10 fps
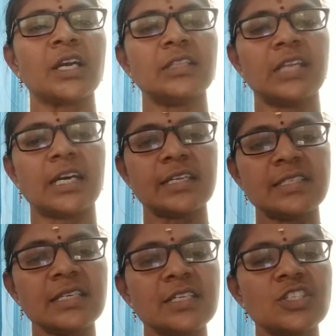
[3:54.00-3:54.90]
The
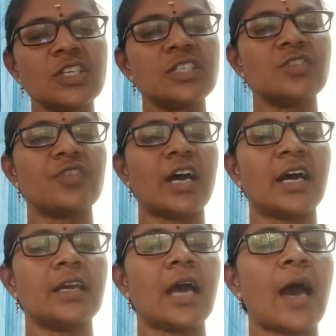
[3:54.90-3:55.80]
researchers
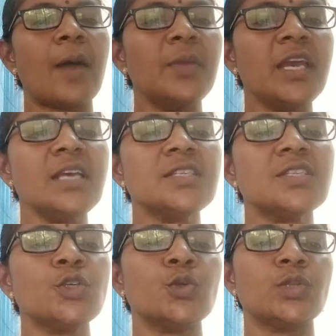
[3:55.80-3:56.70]
were amazed
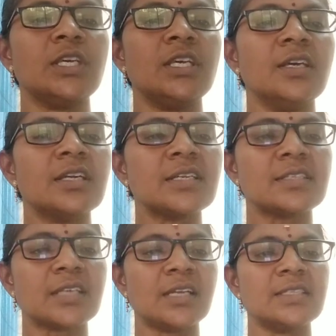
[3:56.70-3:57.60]
to the
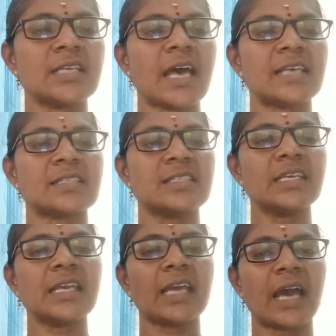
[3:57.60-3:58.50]
results as
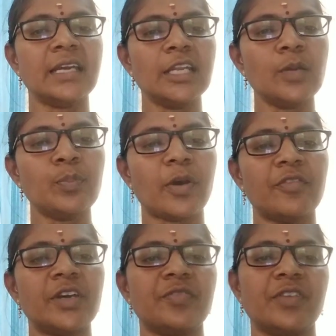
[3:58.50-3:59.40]
the candle
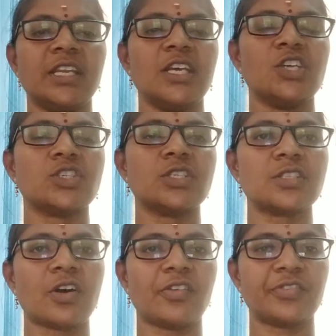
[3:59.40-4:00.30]
power
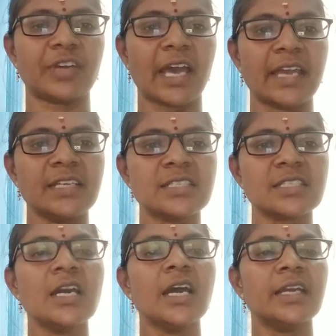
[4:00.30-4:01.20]
variations of lights
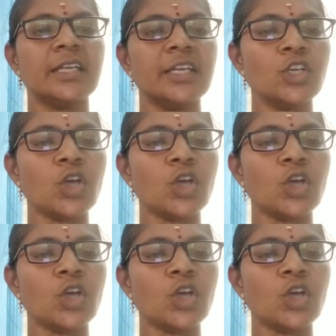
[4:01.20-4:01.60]
did